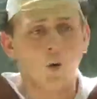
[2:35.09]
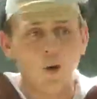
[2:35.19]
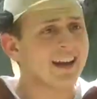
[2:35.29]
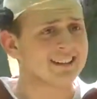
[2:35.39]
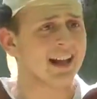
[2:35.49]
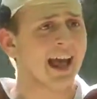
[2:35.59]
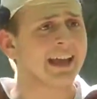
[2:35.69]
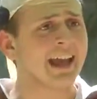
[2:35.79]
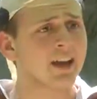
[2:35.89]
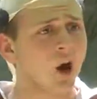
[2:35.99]
Wait till
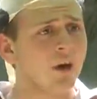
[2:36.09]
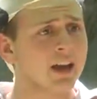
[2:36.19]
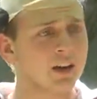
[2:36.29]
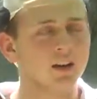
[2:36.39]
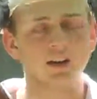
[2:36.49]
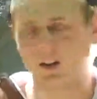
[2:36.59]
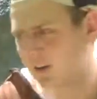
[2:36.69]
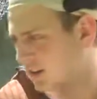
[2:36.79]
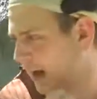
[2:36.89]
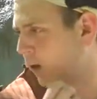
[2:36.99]
I get going!
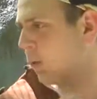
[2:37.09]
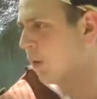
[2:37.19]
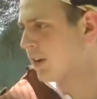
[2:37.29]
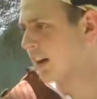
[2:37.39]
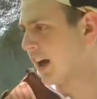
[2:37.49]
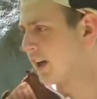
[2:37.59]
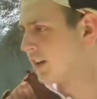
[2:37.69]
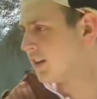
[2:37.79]
Now, where was I?